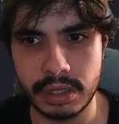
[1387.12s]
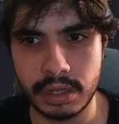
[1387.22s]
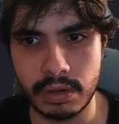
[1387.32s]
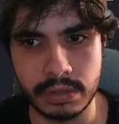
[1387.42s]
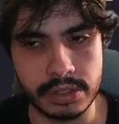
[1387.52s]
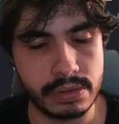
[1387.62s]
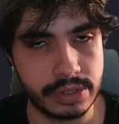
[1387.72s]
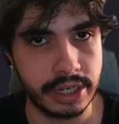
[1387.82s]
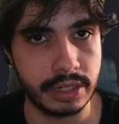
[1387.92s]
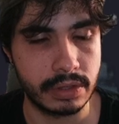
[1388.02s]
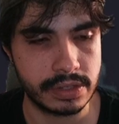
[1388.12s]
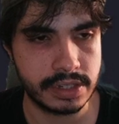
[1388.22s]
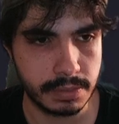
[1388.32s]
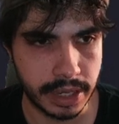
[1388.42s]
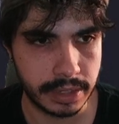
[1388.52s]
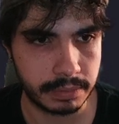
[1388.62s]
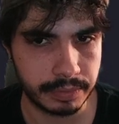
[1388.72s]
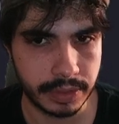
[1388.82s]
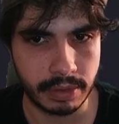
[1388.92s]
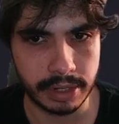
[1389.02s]
Conan toolchain.cmake,
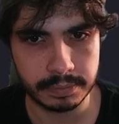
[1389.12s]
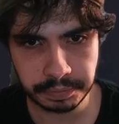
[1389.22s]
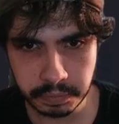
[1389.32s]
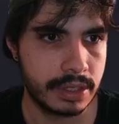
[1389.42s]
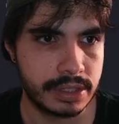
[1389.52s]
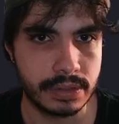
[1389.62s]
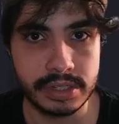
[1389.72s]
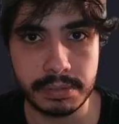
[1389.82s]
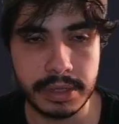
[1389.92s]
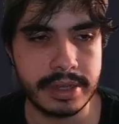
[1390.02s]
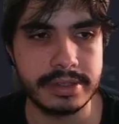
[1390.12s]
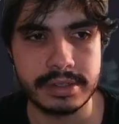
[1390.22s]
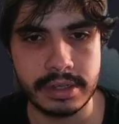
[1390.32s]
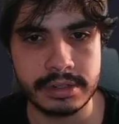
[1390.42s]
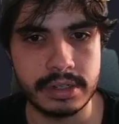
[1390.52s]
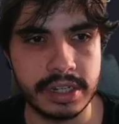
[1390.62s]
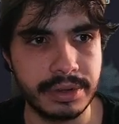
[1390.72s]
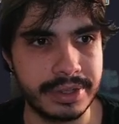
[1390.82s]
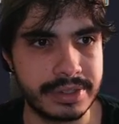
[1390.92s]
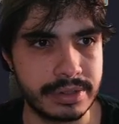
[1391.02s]
right? So CMake is essentially
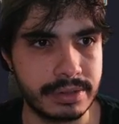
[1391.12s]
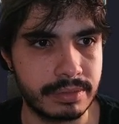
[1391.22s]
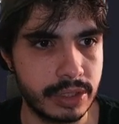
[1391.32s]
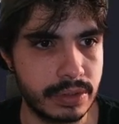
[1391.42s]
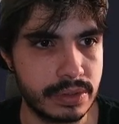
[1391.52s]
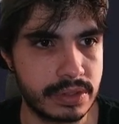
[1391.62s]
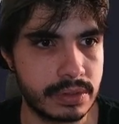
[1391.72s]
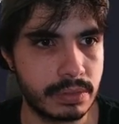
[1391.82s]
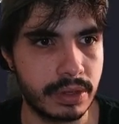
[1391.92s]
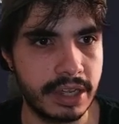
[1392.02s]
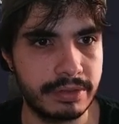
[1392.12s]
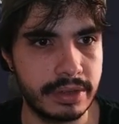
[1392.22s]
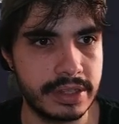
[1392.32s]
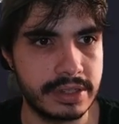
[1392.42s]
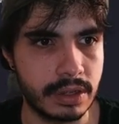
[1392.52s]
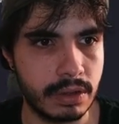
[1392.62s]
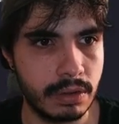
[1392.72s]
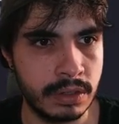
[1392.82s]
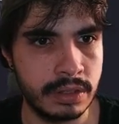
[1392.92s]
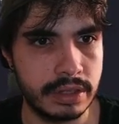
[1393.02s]
going to use whatever it's in
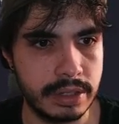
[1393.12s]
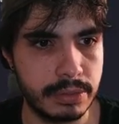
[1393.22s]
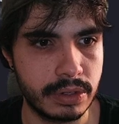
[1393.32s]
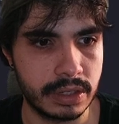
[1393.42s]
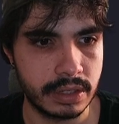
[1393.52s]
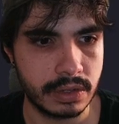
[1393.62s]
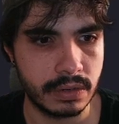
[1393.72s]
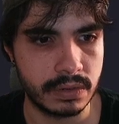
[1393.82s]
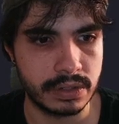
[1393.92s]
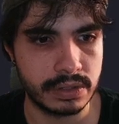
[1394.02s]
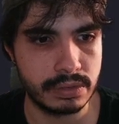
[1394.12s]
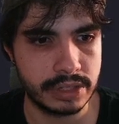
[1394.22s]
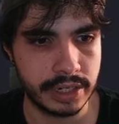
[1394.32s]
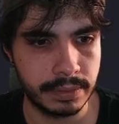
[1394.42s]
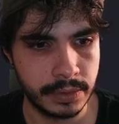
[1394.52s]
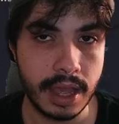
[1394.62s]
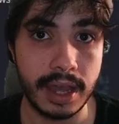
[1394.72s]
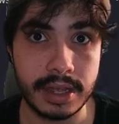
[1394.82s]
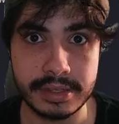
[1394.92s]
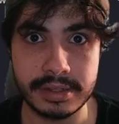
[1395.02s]
Conan debug Conan toolchain
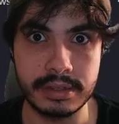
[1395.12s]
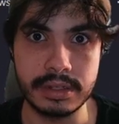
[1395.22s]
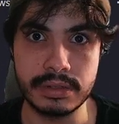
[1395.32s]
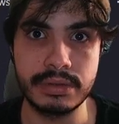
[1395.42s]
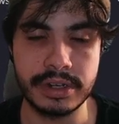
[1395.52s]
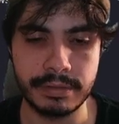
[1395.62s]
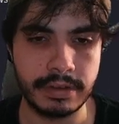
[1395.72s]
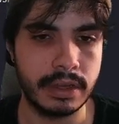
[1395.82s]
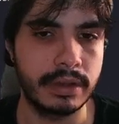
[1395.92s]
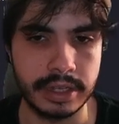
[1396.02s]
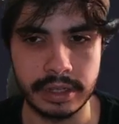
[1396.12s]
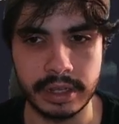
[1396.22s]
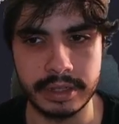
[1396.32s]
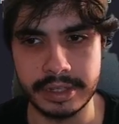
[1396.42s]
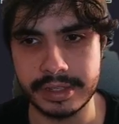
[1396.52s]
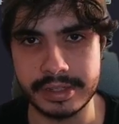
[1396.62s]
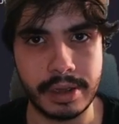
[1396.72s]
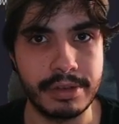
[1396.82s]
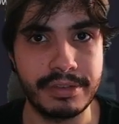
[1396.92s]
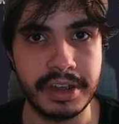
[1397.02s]
as the toolchain file here, and this is
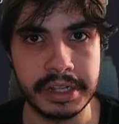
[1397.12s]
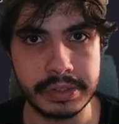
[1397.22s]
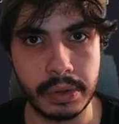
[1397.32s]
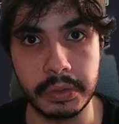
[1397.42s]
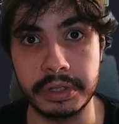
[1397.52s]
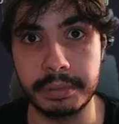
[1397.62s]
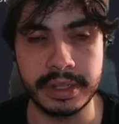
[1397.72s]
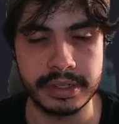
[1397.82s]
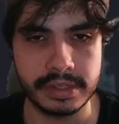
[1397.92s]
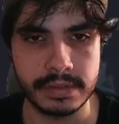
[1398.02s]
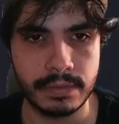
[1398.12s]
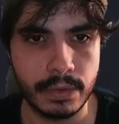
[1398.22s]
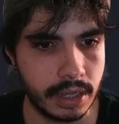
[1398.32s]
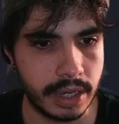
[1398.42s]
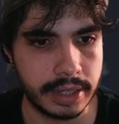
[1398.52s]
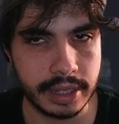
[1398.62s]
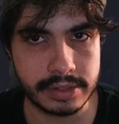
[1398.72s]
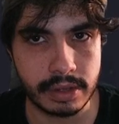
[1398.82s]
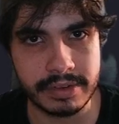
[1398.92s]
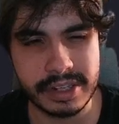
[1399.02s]
how it finds all the dependencies for you. And
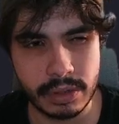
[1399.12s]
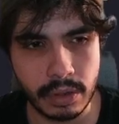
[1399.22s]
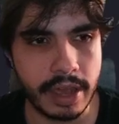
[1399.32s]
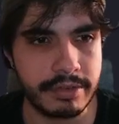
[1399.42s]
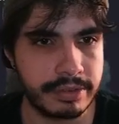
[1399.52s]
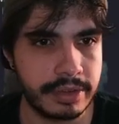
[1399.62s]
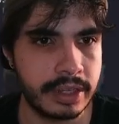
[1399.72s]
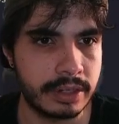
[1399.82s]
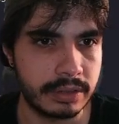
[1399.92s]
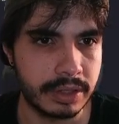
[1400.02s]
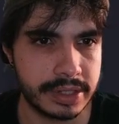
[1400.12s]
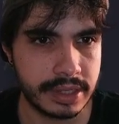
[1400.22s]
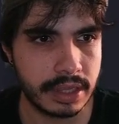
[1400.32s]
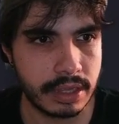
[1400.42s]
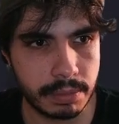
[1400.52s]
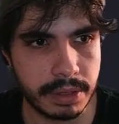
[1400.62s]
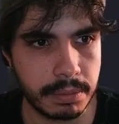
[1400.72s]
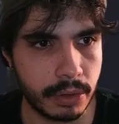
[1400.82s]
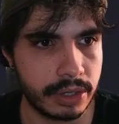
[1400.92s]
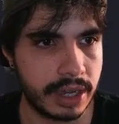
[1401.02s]
that's obviously not everything. There is a little bit
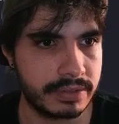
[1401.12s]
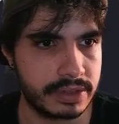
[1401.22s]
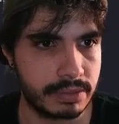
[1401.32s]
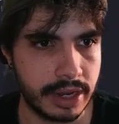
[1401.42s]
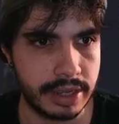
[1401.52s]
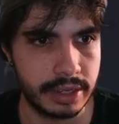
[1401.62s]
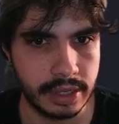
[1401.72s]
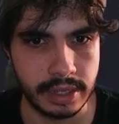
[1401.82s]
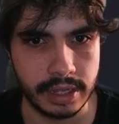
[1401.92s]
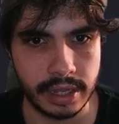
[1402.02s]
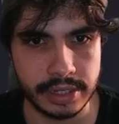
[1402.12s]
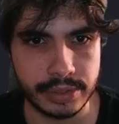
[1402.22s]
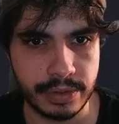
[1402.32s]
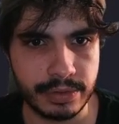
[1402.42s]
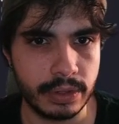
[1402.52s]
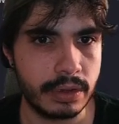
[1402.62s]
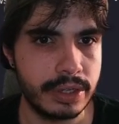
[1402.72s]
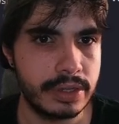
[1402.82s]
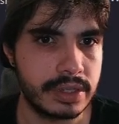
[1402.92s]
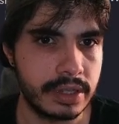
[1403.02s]
more you have to write. So if you're not
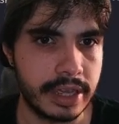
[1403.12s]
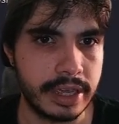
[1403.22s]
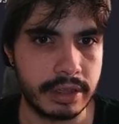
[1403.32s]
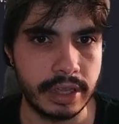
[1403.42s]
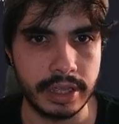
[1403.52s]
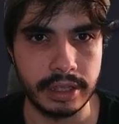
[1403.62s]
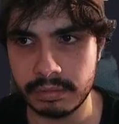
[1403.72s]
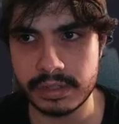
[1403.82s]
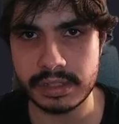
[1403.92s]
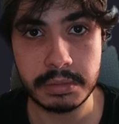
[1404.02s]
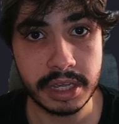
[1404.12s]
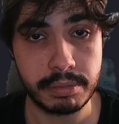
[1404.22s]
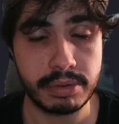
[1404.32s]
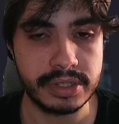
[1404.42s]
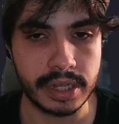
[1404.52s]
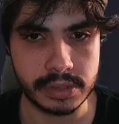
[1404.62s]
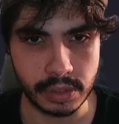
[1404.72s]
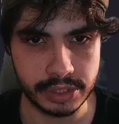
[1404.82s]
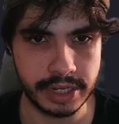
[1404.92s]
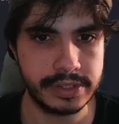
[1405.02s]
using a CMake
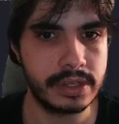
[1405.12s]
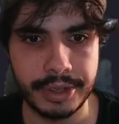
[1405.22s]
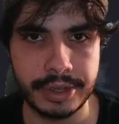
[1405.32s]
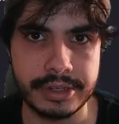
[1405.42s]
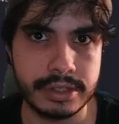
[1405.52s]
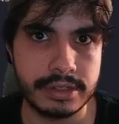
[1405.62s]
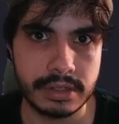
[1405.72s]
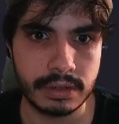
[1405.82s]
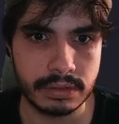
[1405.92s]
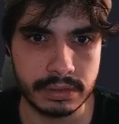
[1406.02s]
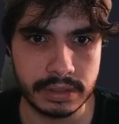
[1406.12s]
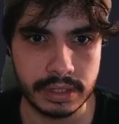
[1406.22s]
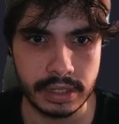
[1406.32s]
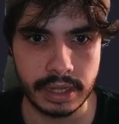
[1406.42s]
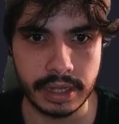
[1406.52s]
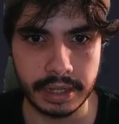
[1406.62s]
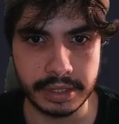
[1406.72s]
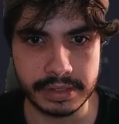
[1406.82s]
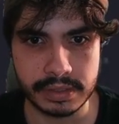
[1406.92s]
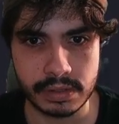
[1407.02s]
presets.json, you can just include
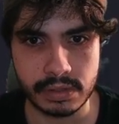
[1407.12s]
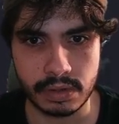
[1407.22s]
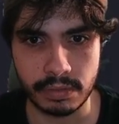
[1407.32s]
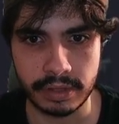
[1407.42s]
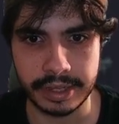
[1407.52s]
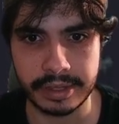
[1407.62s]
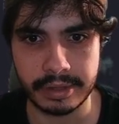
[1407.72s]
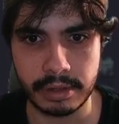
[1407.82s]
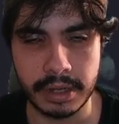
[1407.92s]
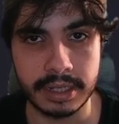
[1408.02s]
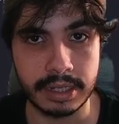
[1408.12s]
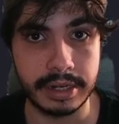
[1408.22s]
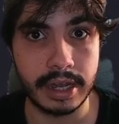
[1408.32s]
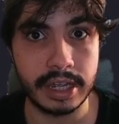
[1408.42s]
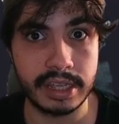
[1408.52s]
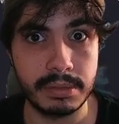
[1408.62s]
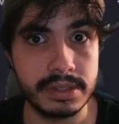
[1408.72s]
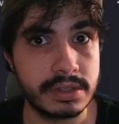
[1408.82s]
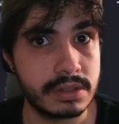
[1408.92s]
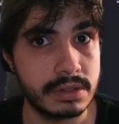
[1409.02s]
this sort of like command line
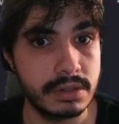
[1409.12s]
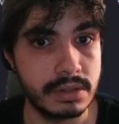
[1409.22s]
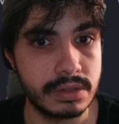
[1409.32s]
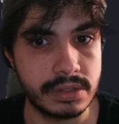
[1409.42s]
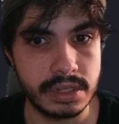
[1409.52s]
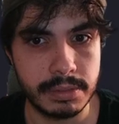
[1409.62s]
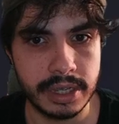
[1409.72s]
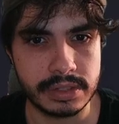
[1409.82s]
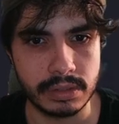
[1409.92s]
arguments to CMake.